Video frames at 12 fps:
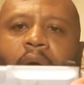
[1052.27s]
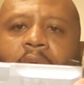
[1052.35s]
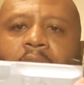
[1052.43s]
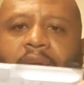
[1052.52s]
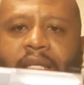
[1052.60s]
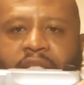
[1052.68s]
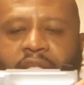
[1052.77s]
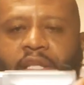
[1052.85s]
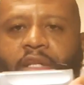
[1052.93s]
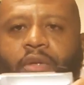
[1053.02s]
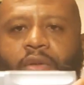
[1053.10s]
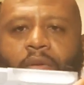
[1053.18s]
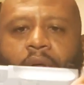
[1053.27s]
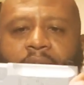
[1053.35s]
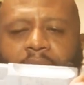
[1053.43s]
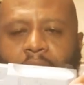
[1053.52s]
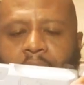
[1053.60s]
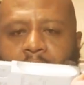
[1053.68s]
uh, concealed
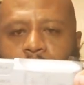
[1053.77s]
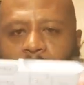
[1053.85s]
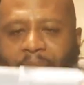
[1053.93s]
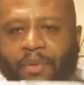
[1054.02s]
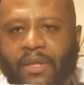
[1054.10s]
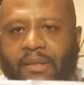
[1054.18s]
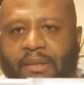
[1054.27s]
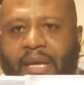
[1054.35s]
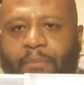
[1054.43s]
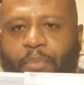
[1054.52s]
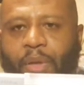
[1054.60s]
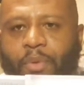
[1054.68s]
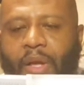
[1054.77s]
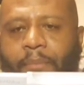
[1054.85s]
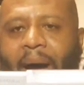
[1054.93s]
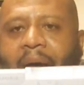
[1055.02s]
uh, weapons that people are